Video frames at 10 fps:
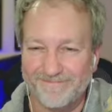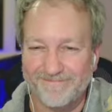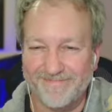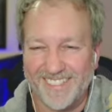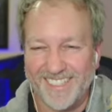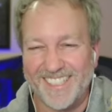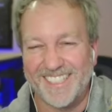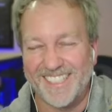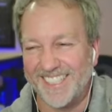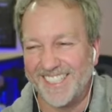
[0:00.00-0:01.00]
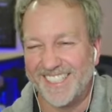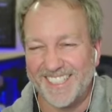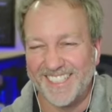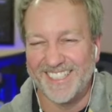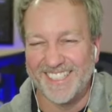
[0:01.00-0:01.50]

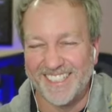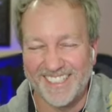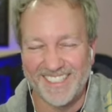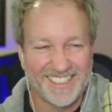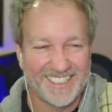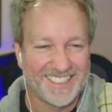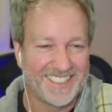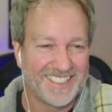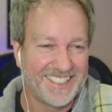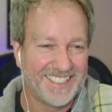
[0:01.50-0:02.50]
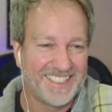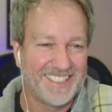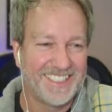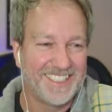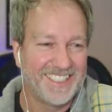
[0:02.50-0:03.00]

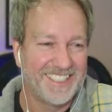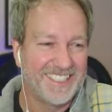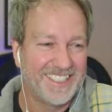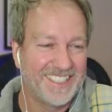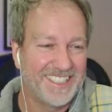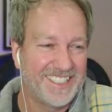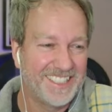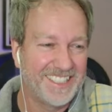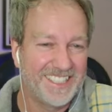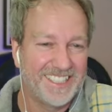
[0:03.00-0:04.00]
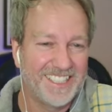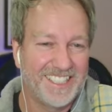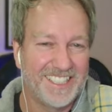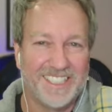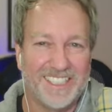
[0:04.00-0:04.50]

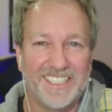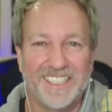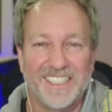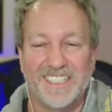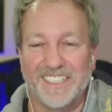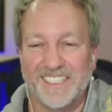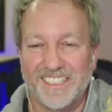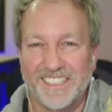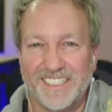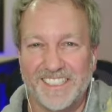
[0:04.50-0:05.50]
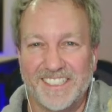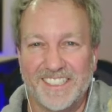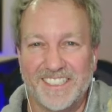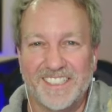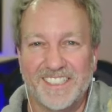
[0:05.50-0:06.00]

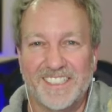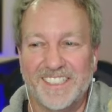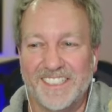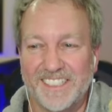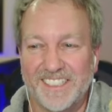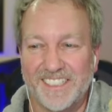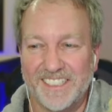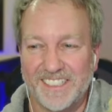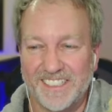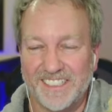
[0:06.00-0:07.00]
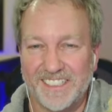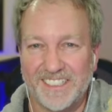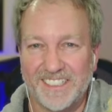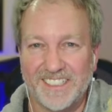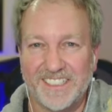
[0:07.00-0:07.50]

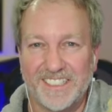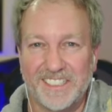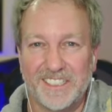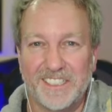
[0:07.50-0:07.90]
The person shown says nothing.